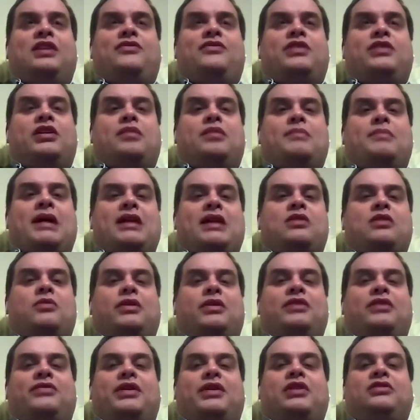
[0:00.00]
if you got a manual
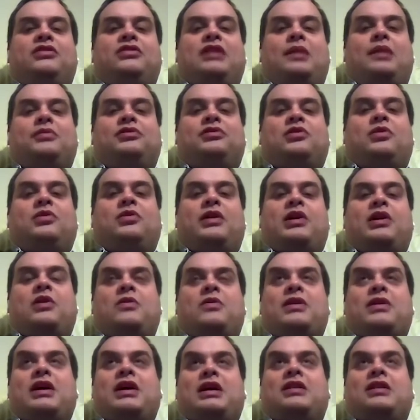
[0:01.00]
one of those, that was quite
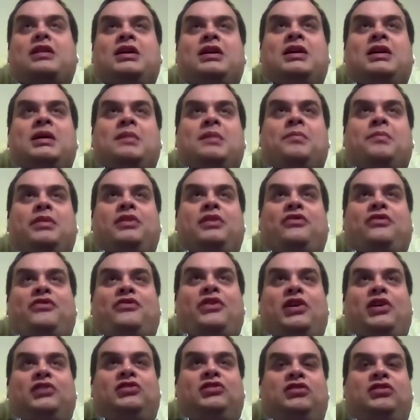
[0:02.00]
quick. But the
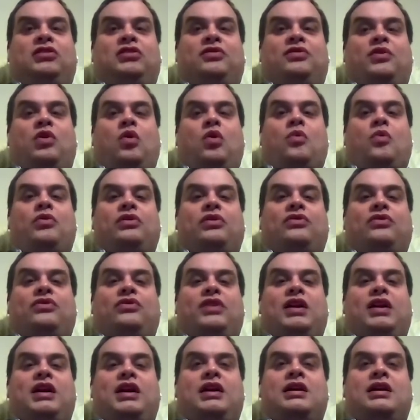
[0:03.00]
fastest of all was
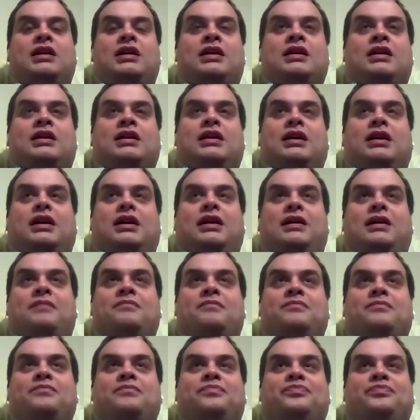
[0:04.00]
the
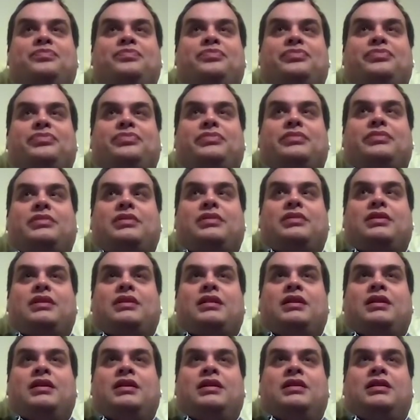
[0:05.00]
um,
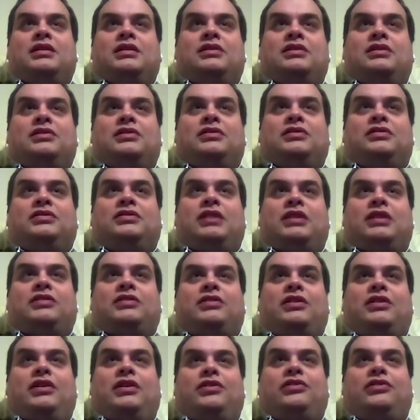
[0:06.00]

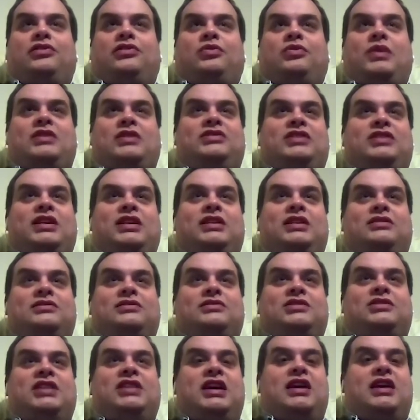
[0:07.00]
620
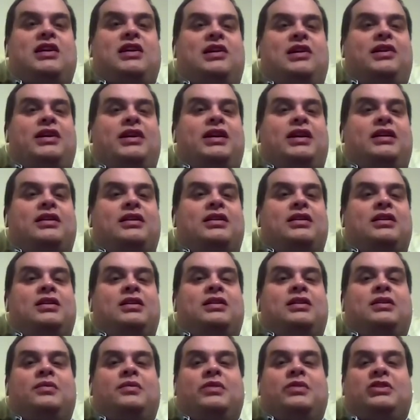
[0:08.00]
Ti,
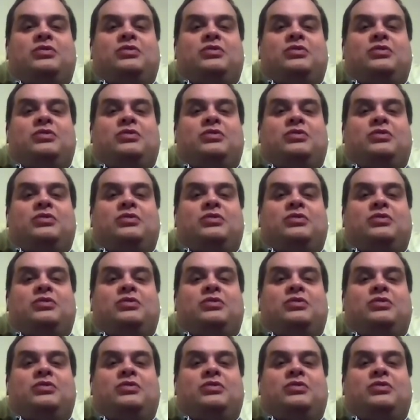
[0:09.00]
which